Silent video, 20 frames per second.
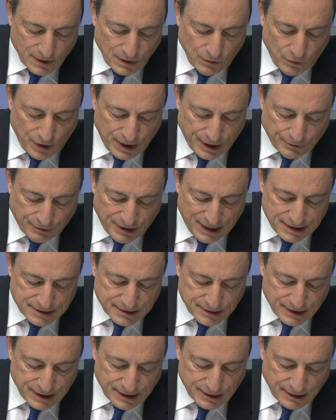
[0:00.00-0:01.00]
We
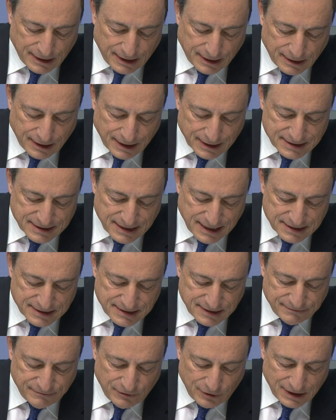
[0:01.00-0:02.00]
reiterate that
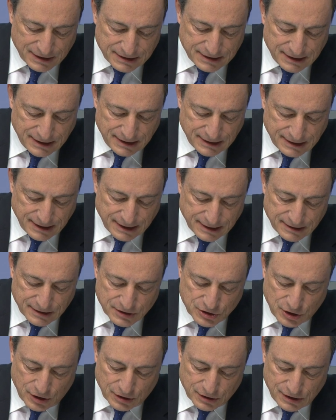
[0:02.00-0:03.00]
excessive volatility and
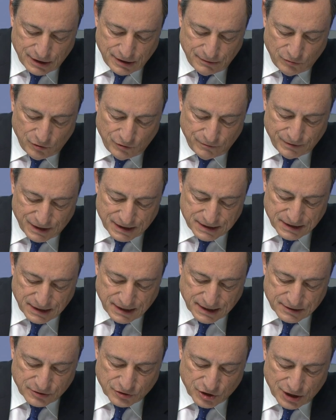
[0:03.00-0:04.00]
disorderly movements
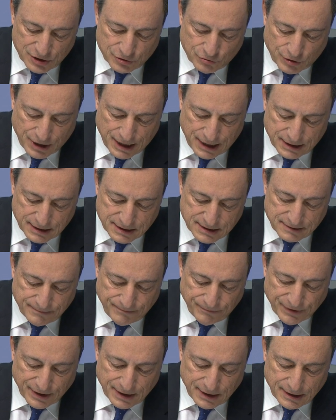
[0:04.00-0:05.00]
in exchange
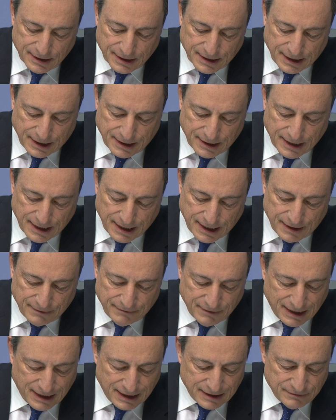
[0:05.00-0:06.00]
rates can
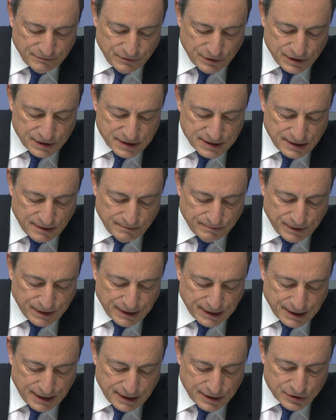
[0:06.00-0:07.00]
have adverse
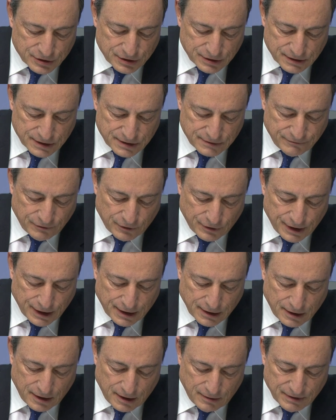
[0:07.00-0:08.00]
implications for
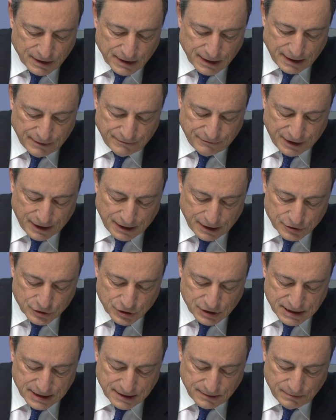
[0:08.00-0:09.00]
economic and
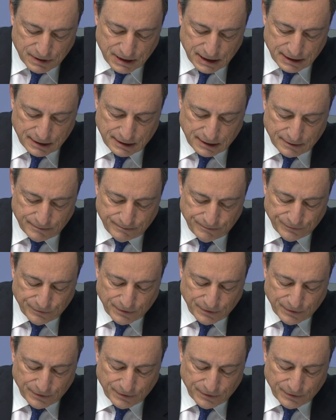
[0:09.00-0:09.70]
financial stability.